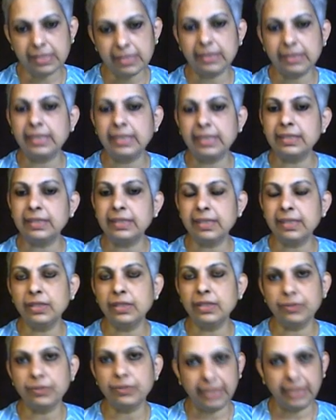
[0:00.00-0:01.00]
in the
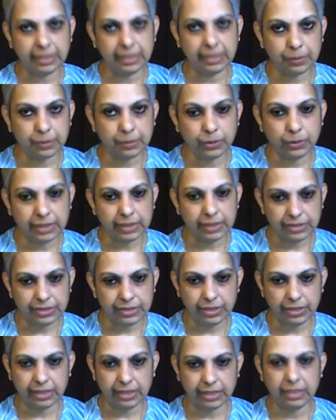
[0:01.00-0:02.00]
hinterland of Anantapur
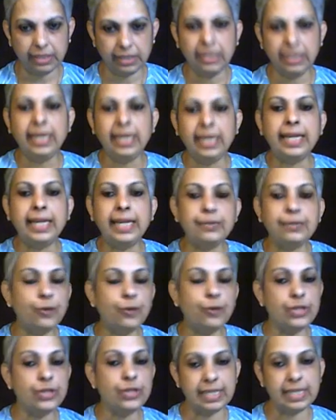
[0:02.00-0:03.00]
district. It
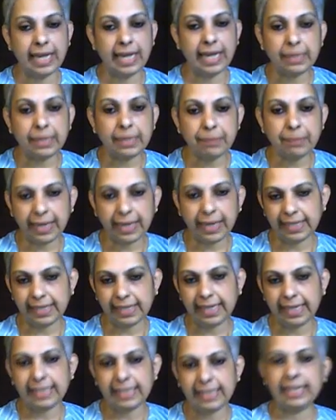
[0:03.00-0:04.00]
was an
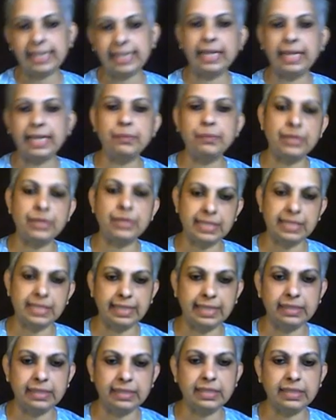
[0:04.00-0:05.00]
unparalleled and
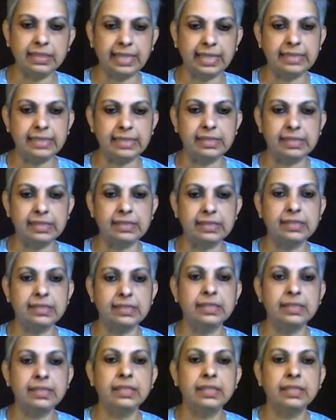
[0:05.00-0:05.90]
unprecedented crisis.